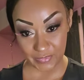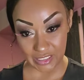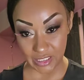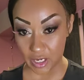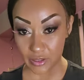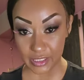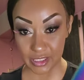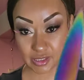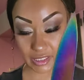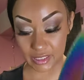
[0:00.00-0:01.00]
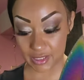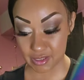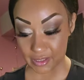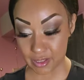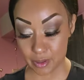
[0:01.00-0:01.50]
It's already cleaned. I
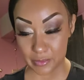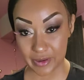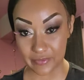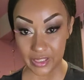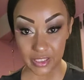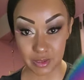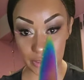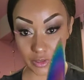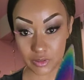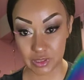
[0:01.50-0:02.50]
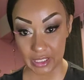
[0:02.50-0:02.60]
cleaned all my vegetables